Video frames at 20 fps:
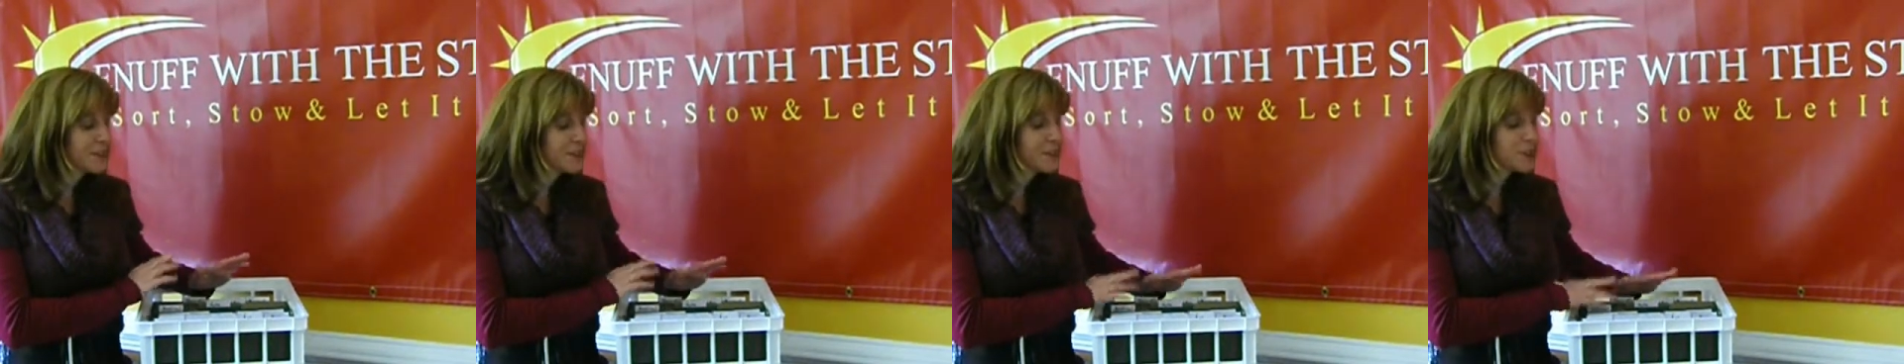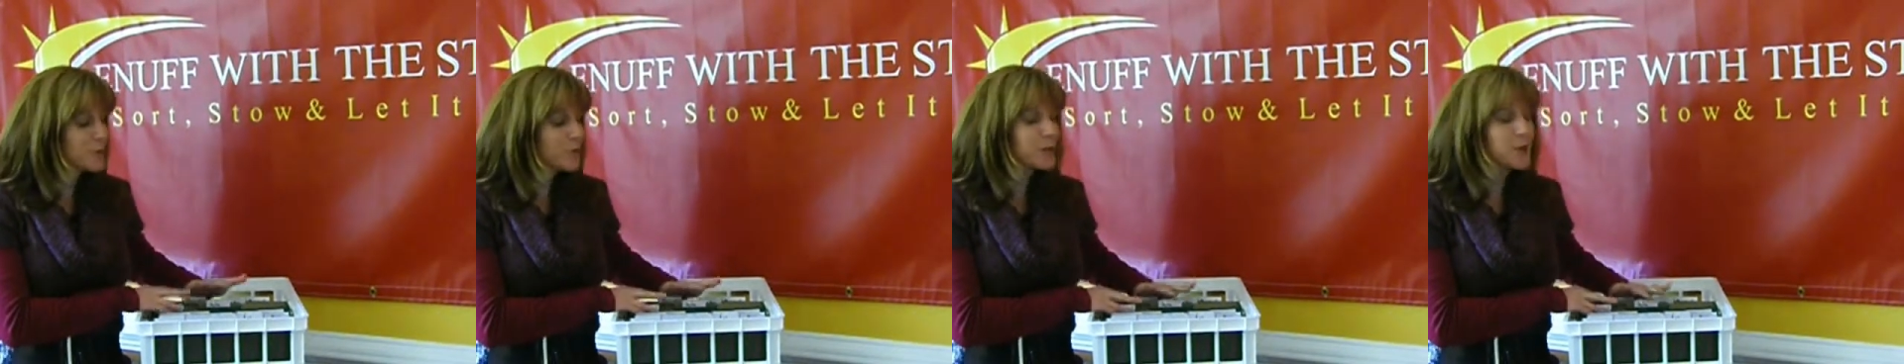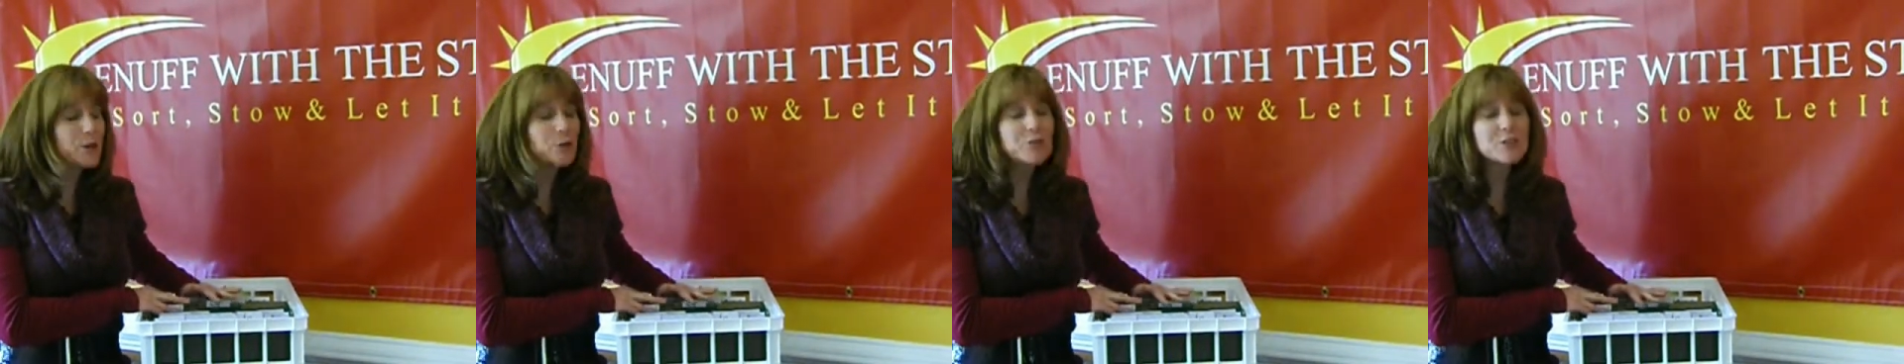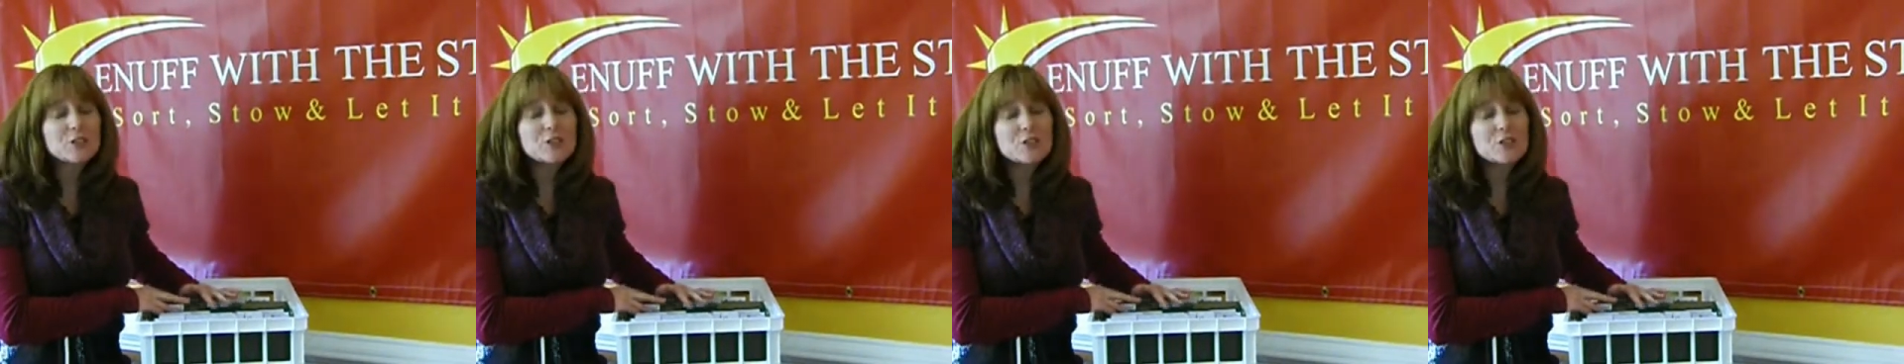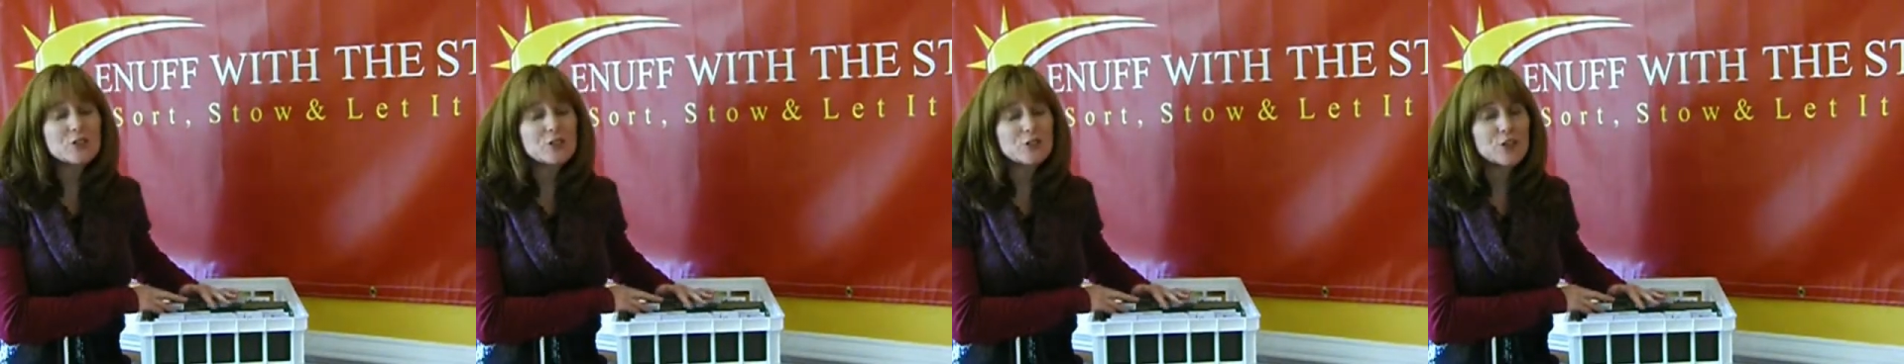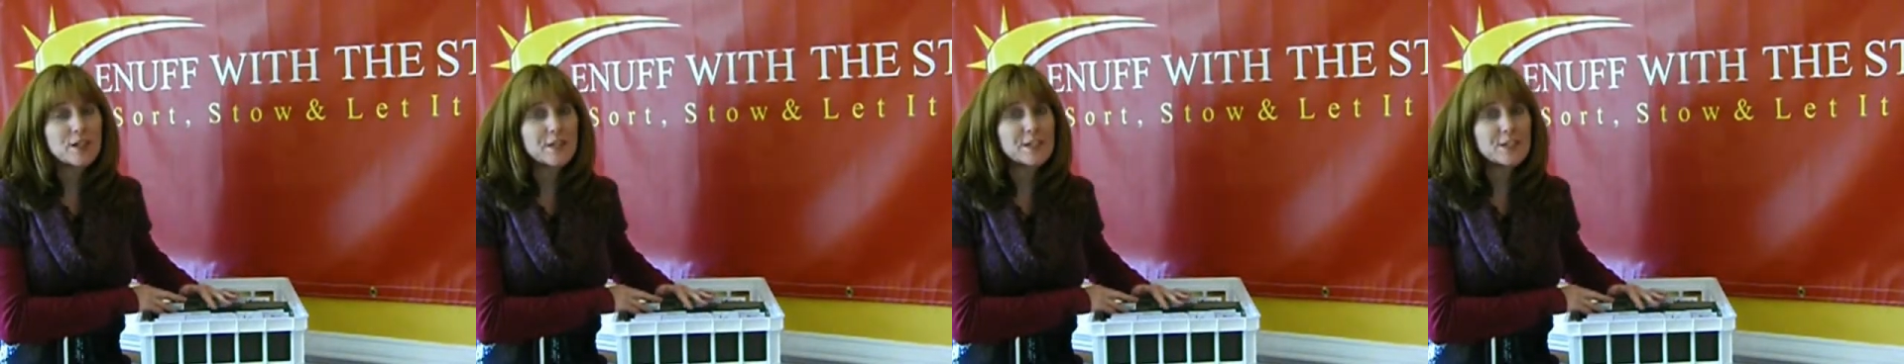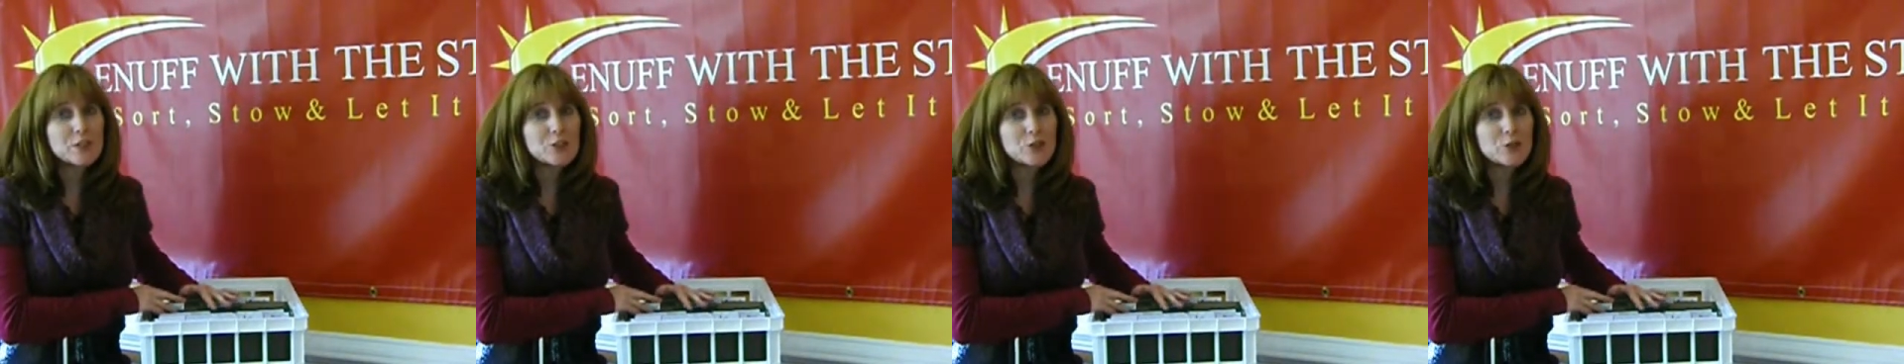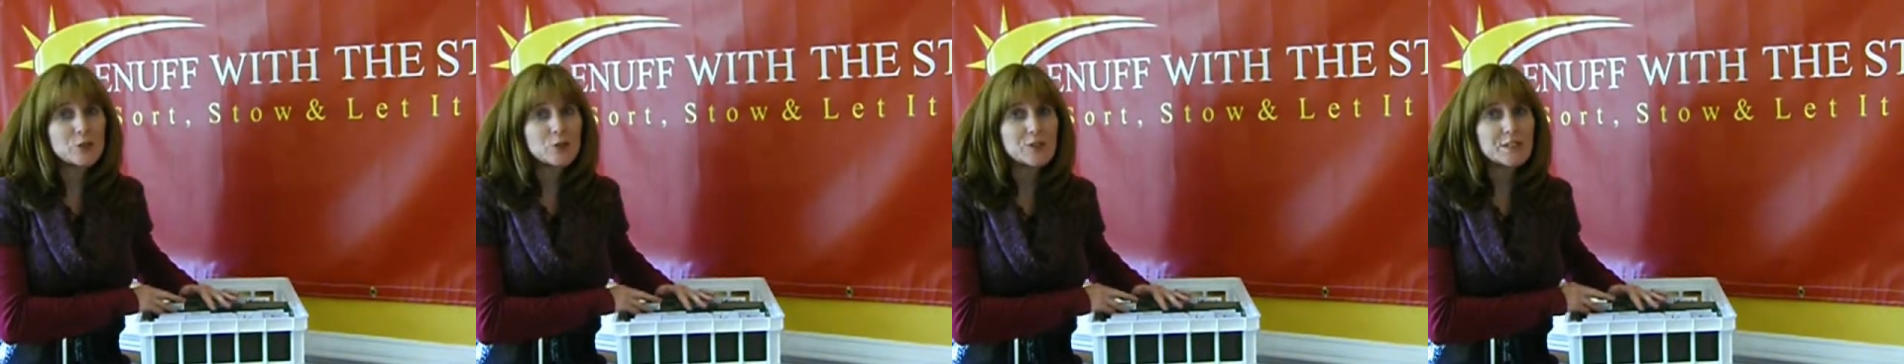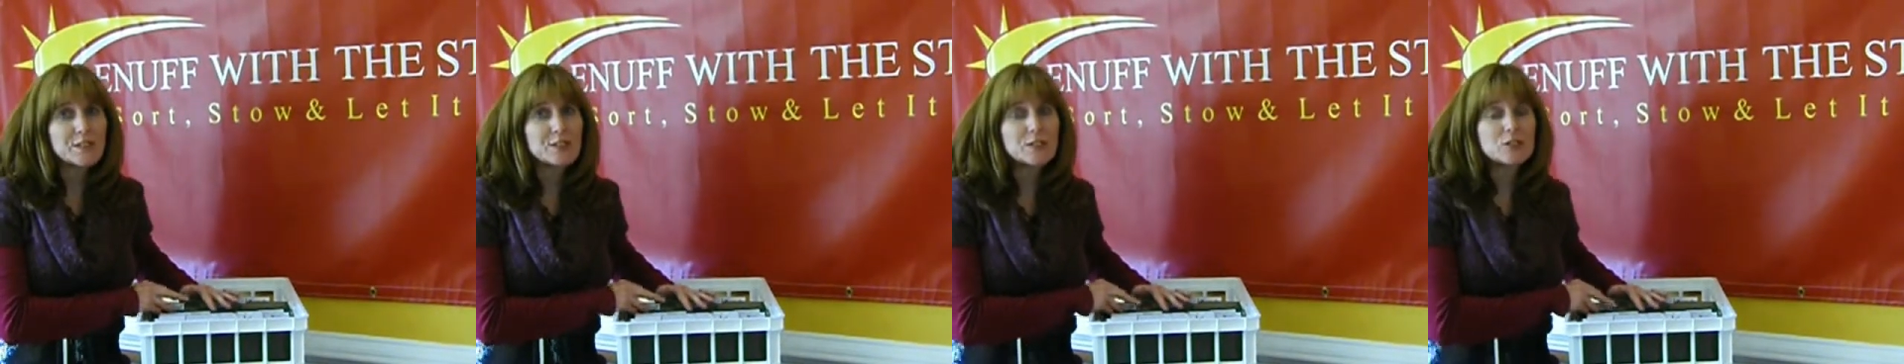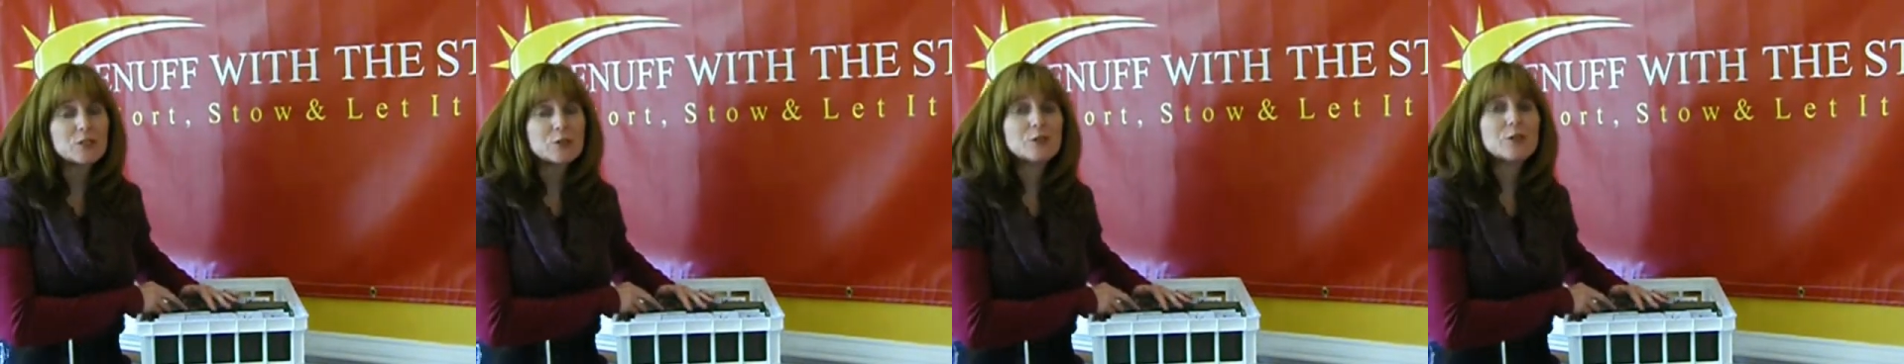So what I want you to try and do
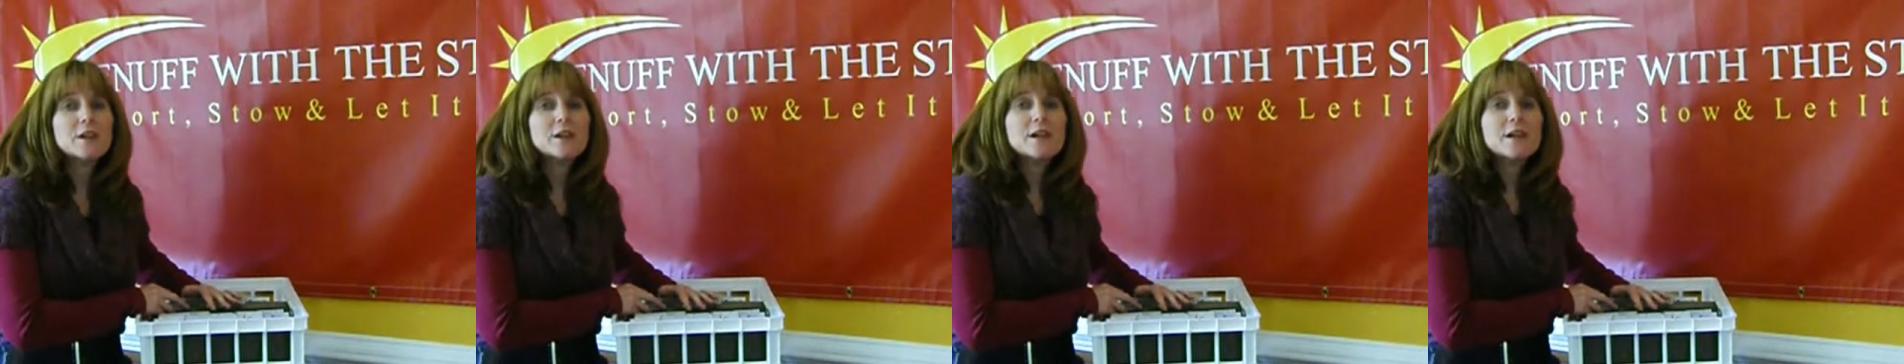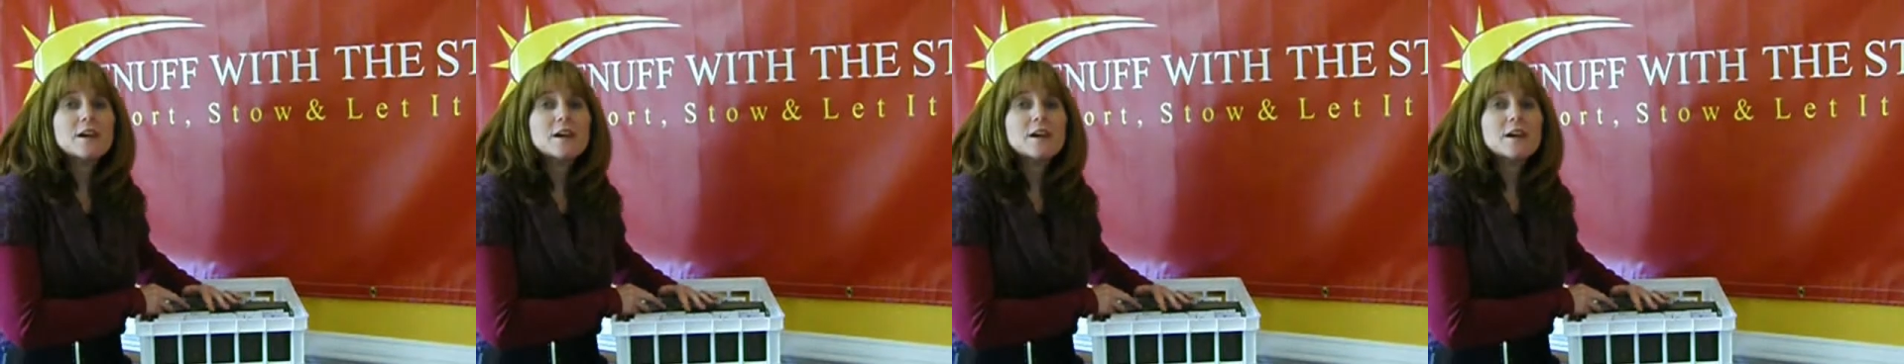is to